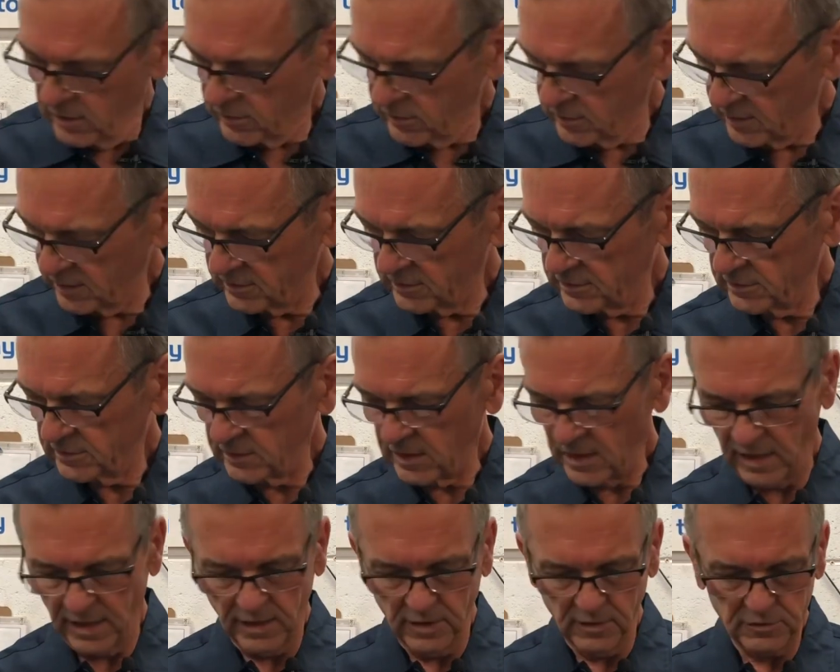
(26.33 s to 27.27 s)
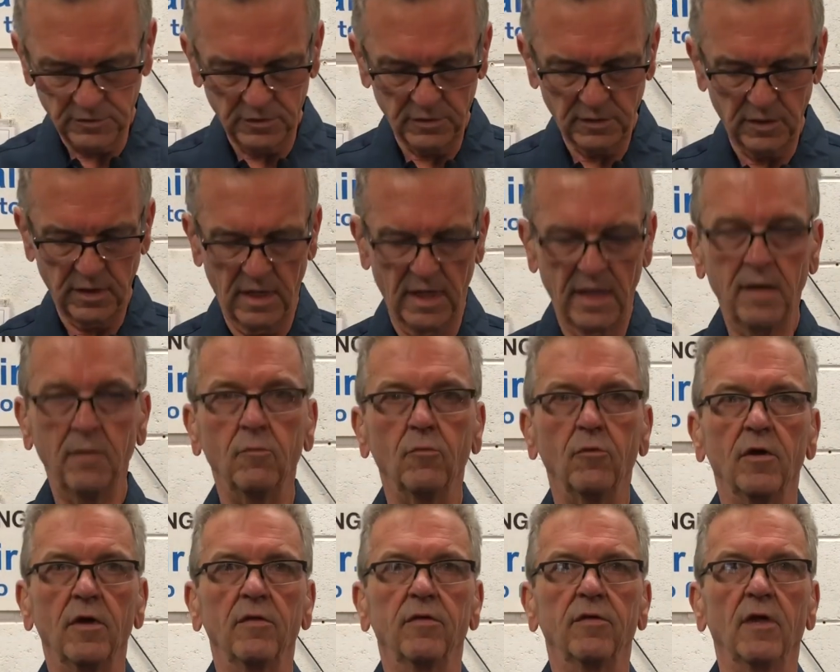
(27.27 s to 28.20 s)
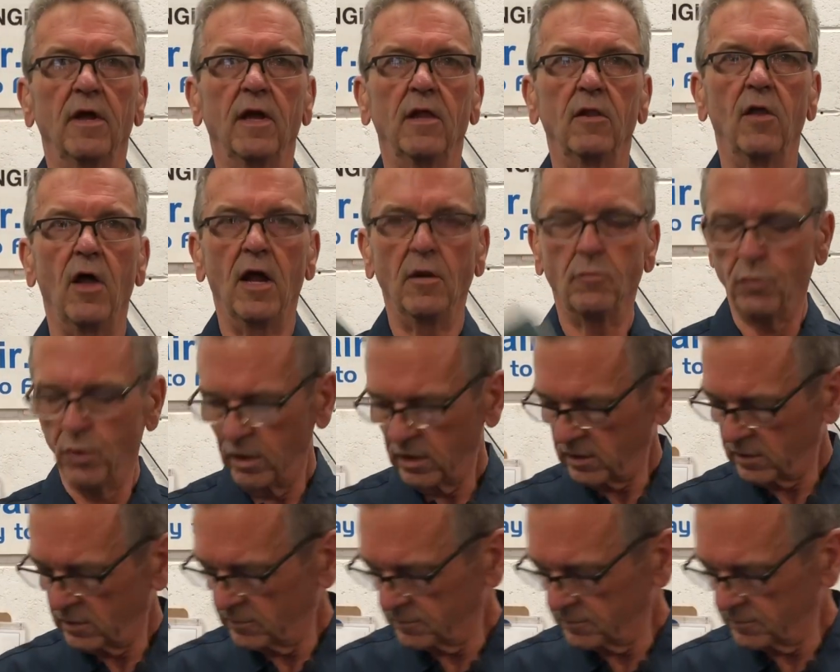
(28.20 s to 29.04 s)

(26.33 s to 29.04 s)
This uh, engine came with a logbook